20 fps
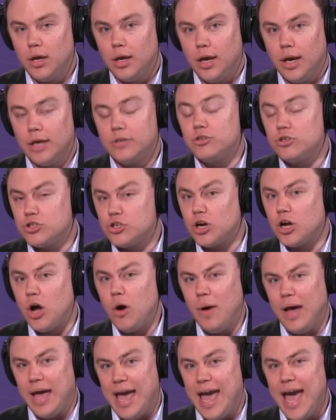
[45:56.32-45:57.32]
is you should
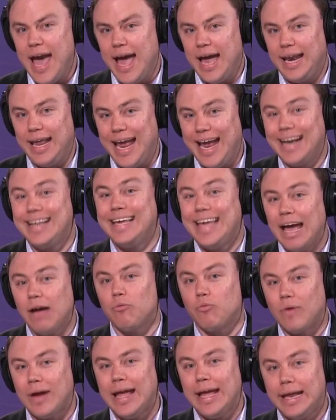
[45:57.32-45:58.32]
go ahead and get
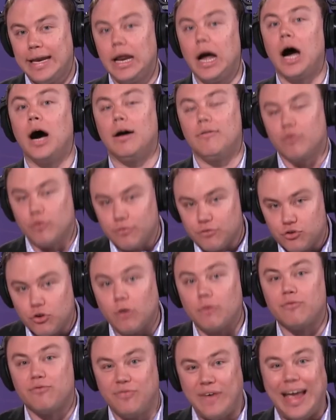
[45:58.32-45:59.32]
rid of or
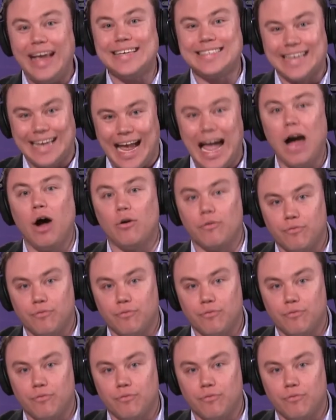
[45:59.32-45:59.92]
start phasing out